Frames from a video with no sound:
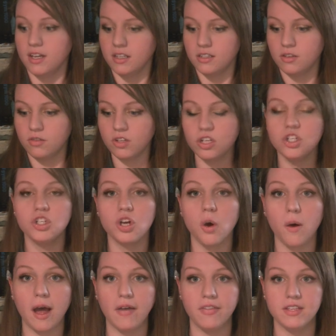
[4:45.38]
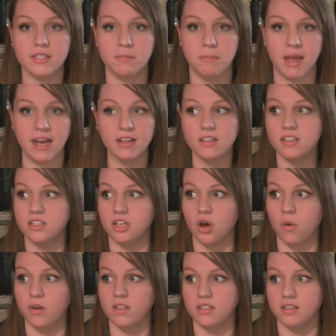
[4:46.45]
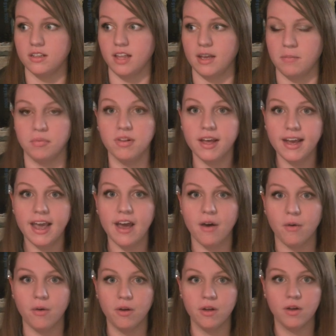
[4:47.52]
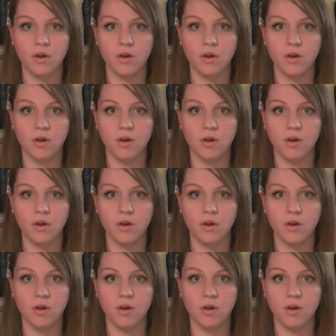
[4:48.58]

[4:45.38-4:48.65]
to really show how this band is going to like play out.